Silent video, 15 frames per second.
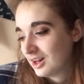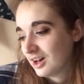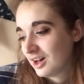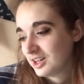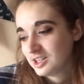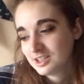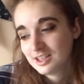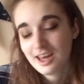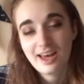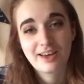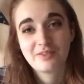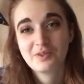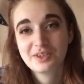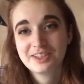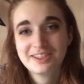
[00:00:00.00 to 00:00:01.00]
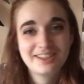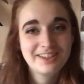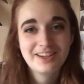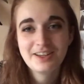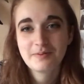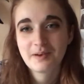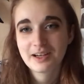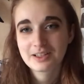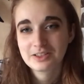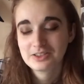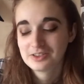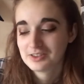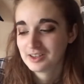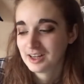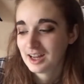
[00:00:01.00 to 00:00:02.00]
I just, yeah, wanted to know the
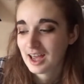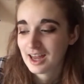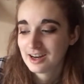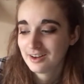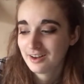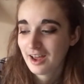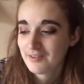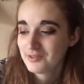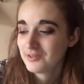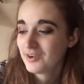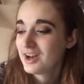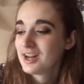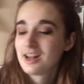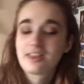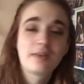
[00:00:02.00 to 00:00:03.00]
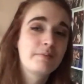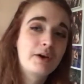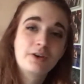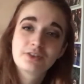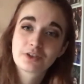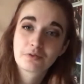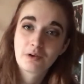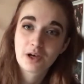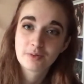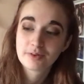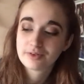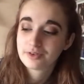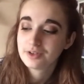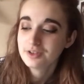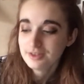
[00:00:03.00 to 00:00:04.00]
backstory, and I haven't read anything by Oscar Wilde
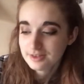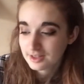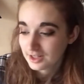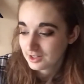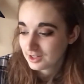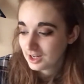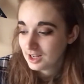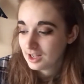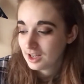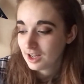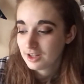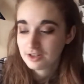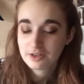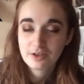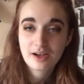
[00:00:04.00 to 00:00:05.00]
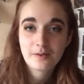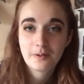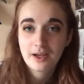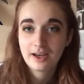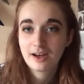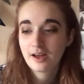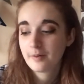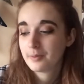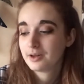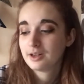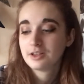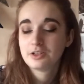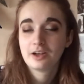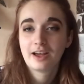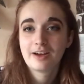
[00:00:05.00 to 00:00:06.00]
before, so I thought I'd pick it up, and I
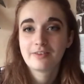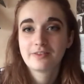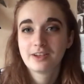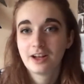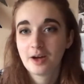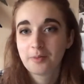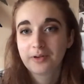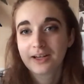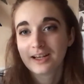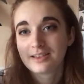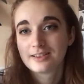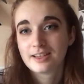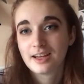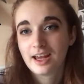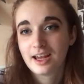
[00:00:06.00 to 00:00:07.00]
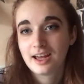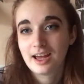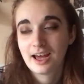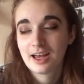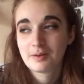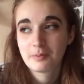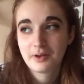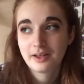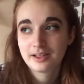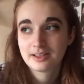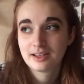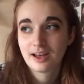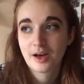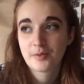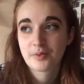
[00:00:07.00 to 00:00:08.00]
took it out from the library yesterday and picked it
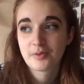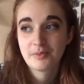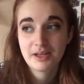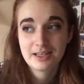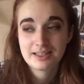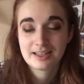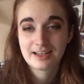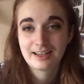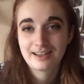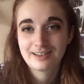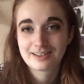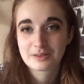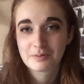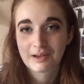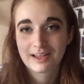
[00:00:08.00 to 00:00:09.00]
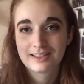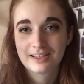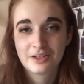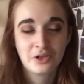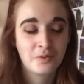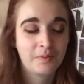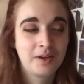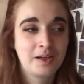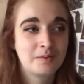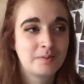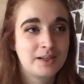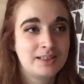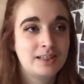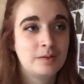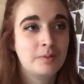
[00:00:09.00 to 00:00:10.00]
up immediately, despite it not being on my
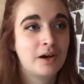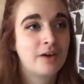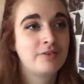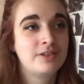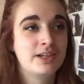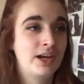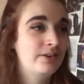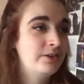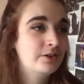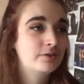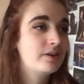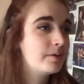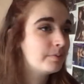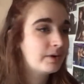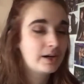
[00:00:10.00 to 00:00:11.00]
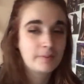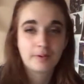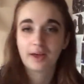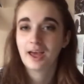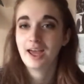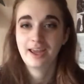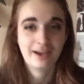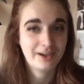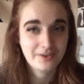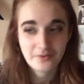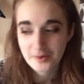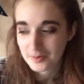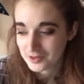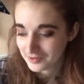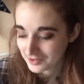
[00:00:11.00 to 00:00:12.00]
TBR for January or February, but hey-oh, we
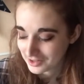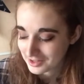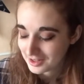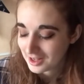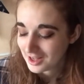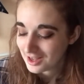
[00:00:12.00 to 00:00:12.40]
move on.